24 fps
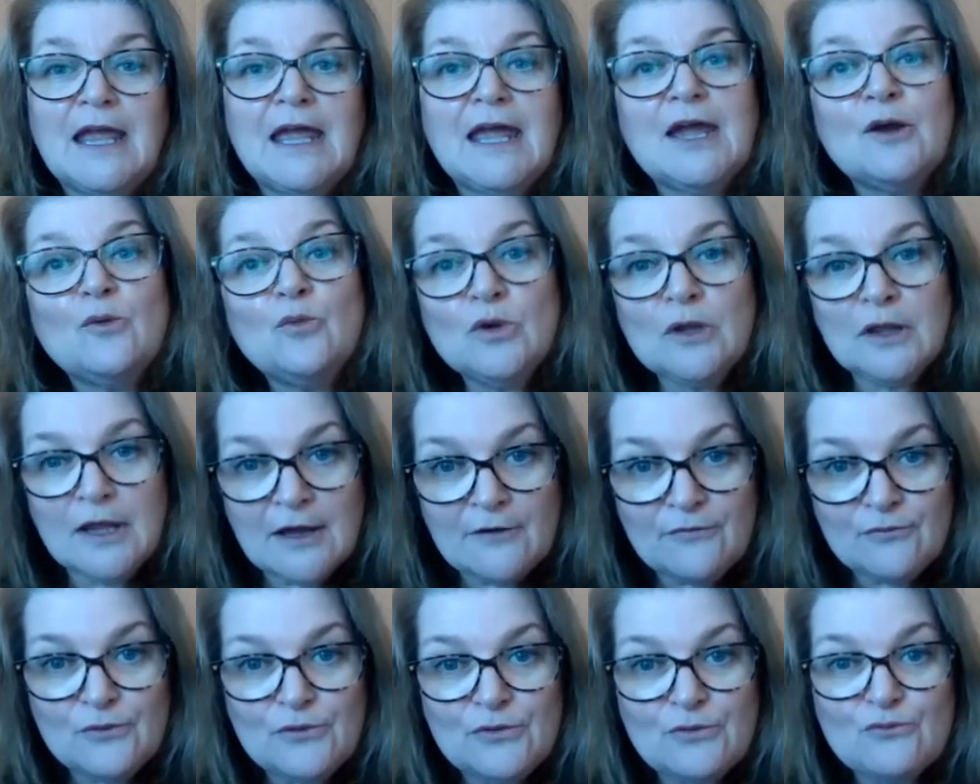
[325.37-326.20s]
And we're
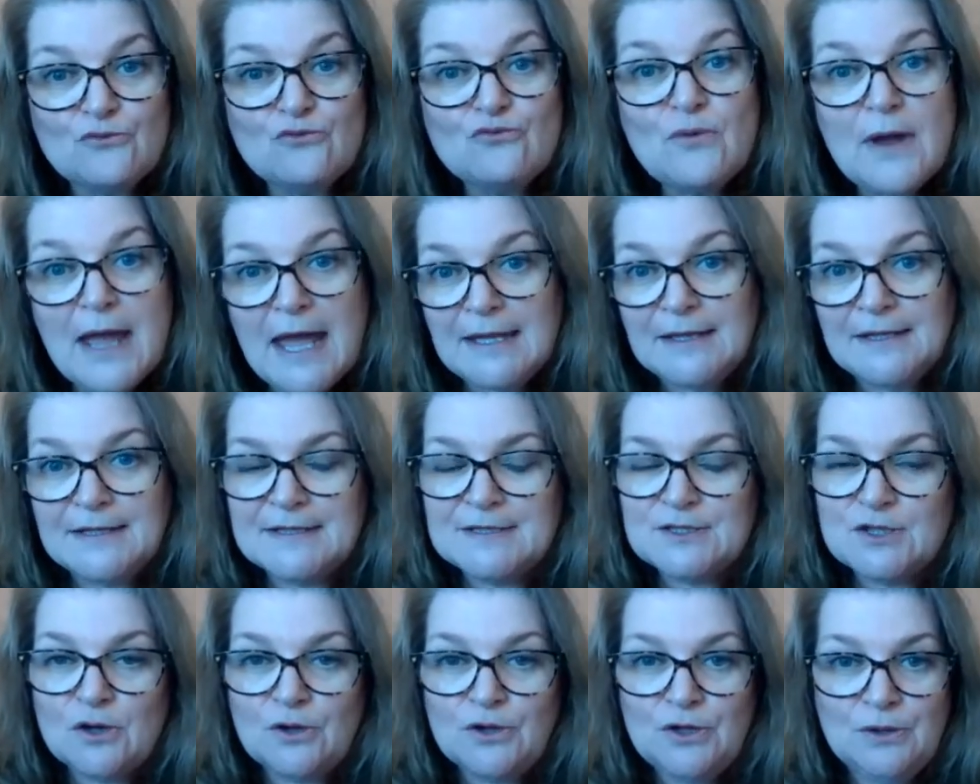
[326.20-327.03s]
left with red
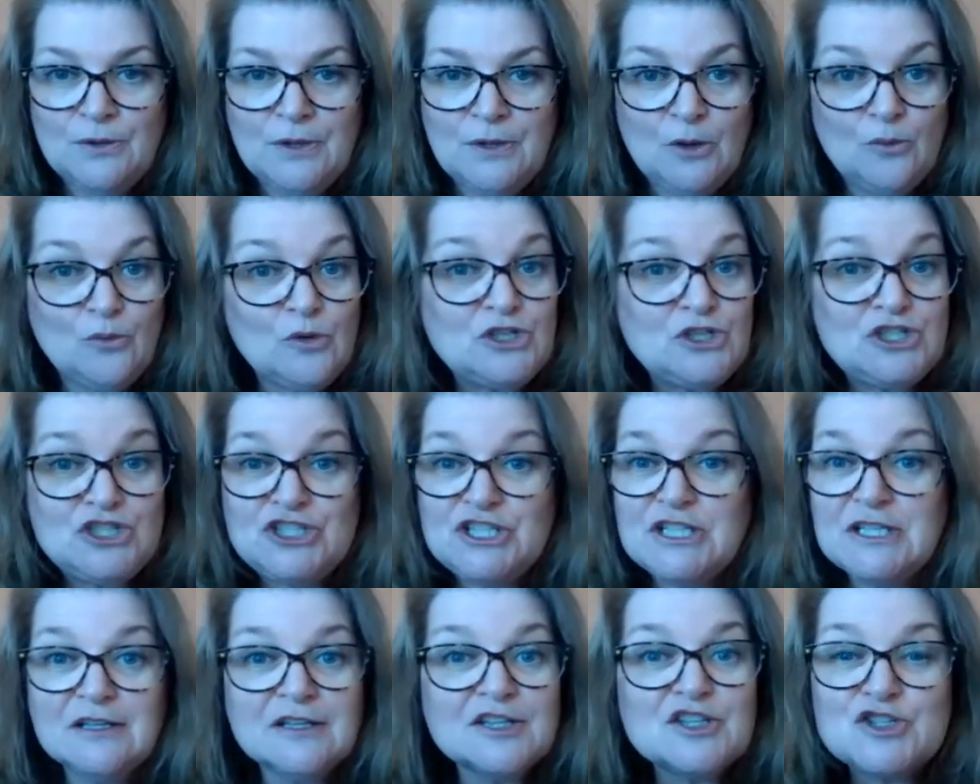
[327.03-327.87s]
as our unit, which
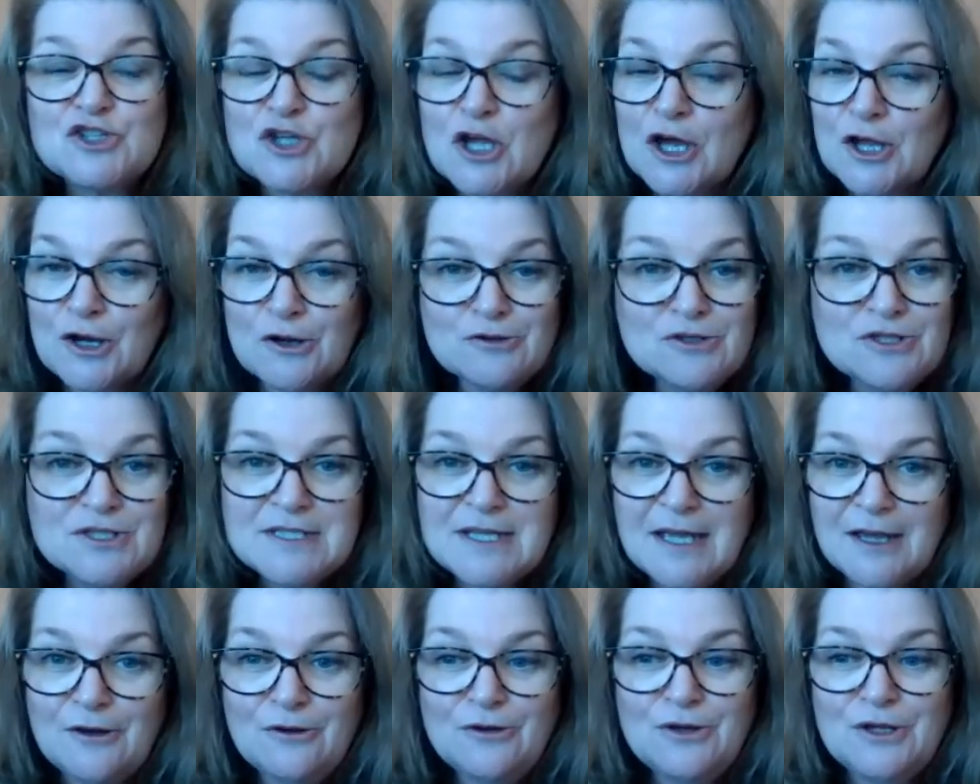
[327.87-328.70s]
still is not our
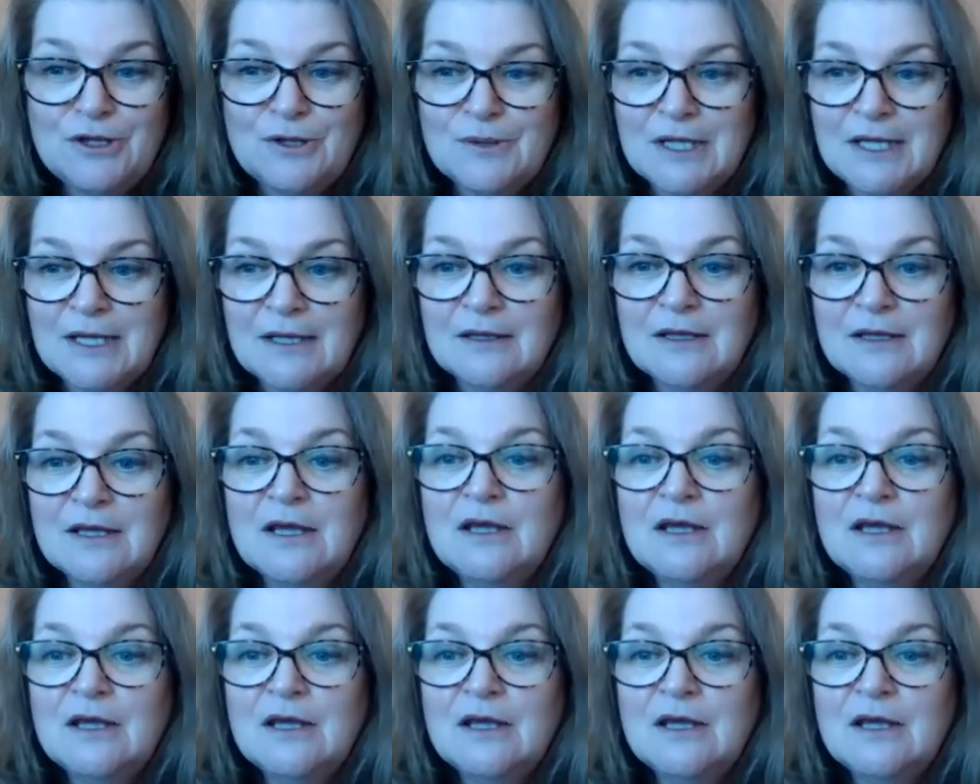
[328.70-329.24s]
desired unit.